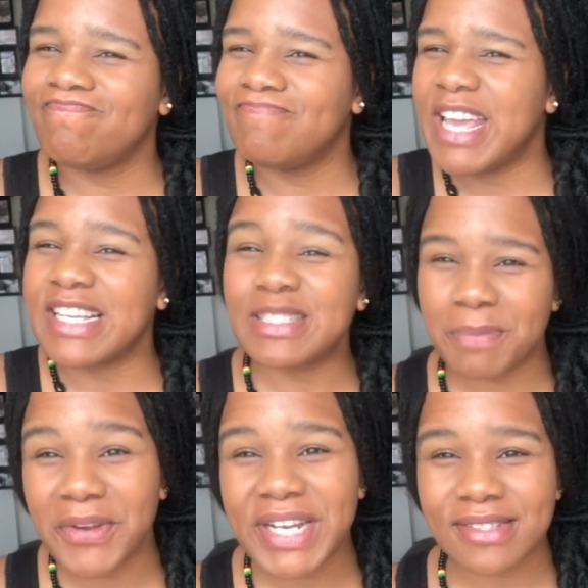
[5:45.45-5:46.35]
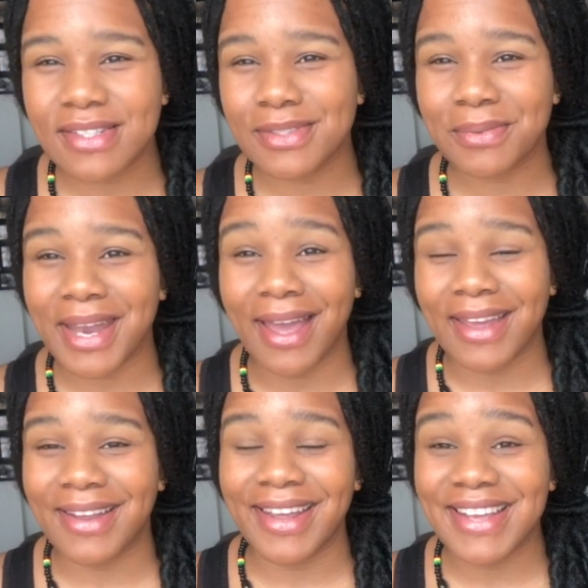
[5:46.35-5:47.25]
experiences when
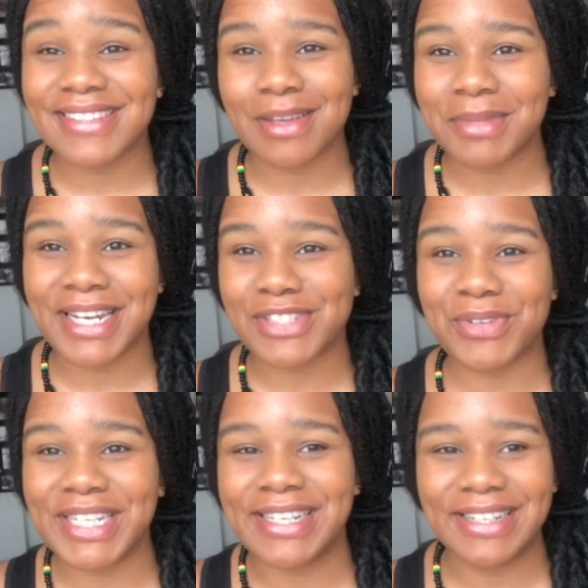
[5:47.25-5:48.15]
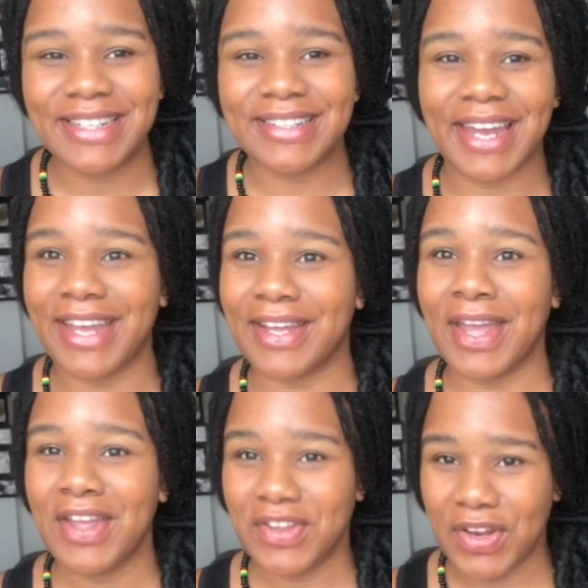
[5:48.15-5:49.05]
I eat something that's really good.
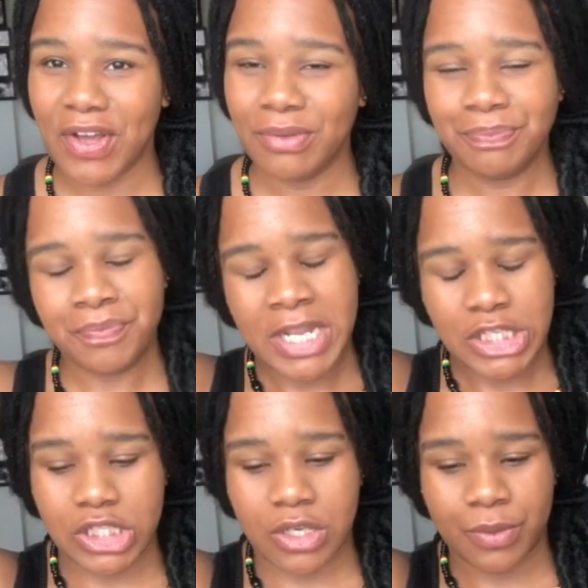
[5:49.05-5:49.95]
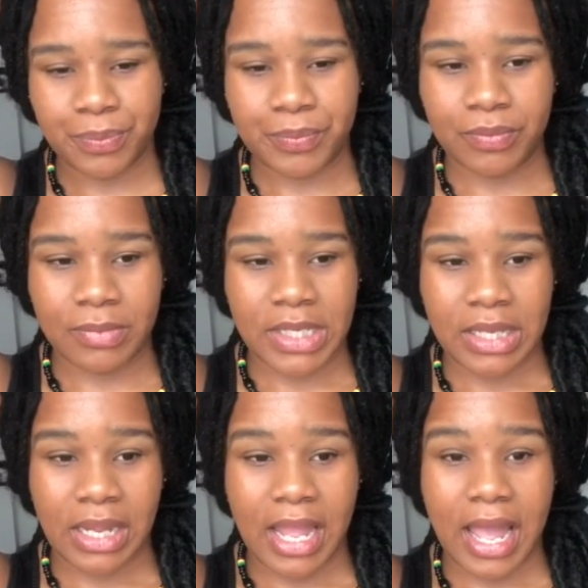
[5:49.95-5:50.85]
Like, you know? So
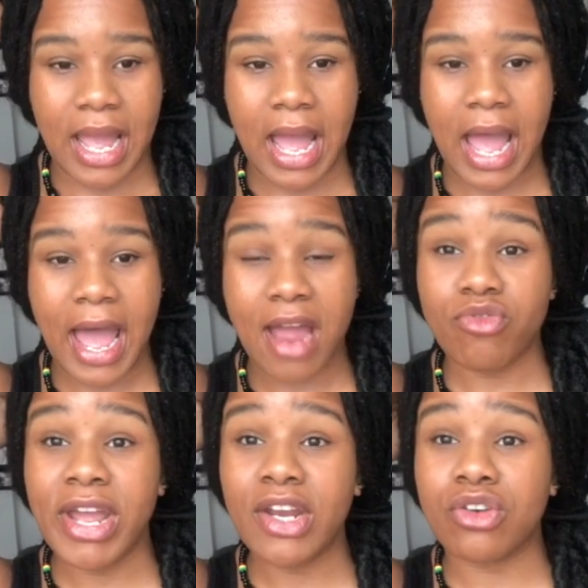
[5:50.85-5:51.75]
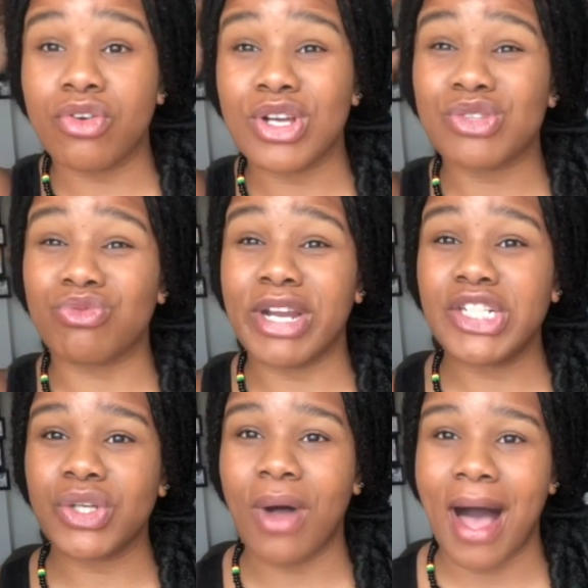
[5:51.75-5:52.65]
I ran across
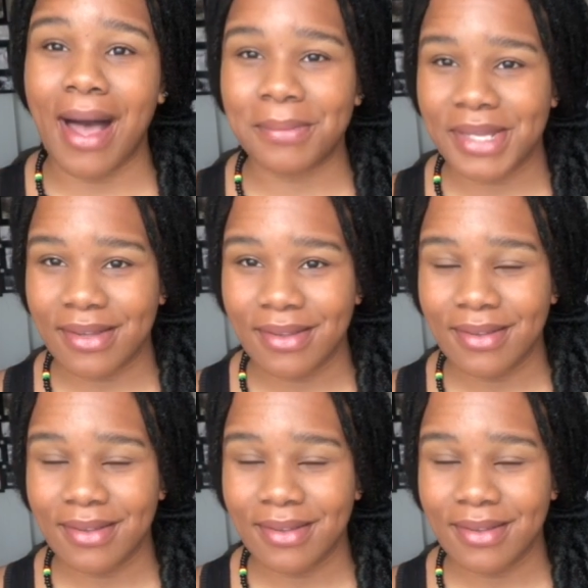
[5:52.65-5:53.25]
Rachel Ama